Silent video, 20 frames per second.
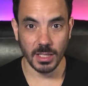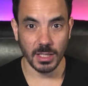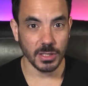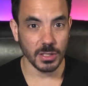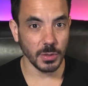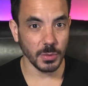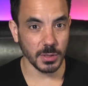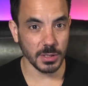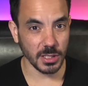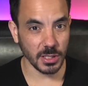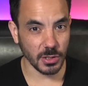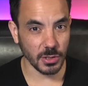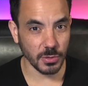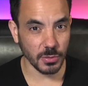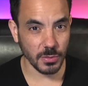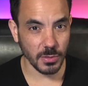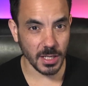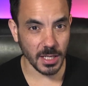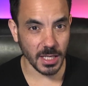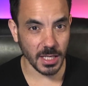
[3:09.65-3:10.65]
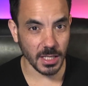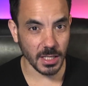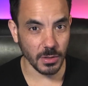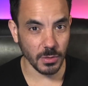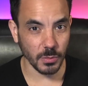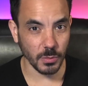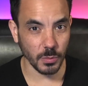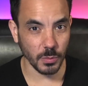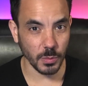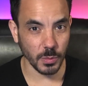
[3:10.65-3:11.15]
To a degree,
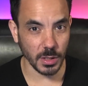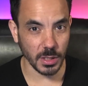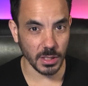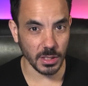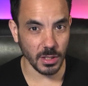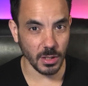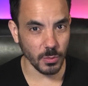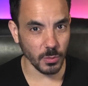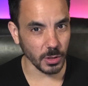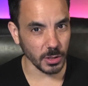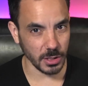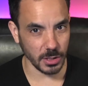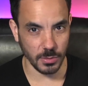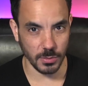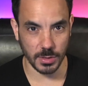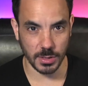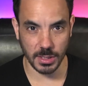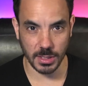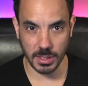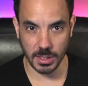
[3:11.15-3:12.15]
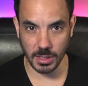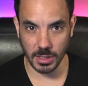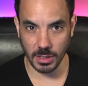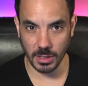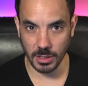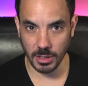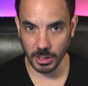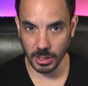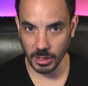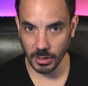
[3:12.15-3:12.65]
we know what users are
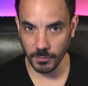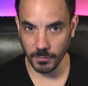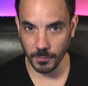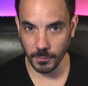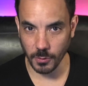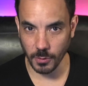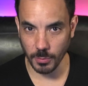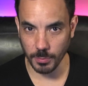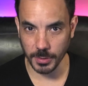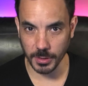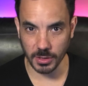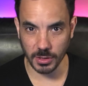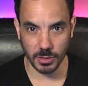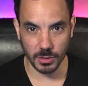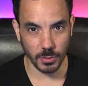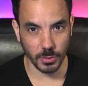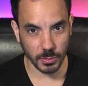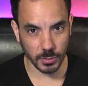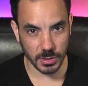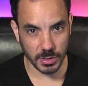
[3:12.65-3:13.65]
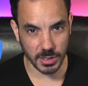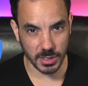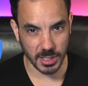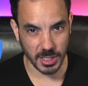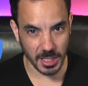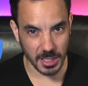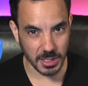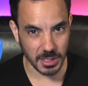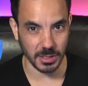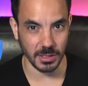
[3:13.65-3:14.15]
looking for, but Google
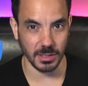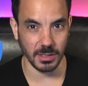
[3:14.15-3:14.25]
doesn't.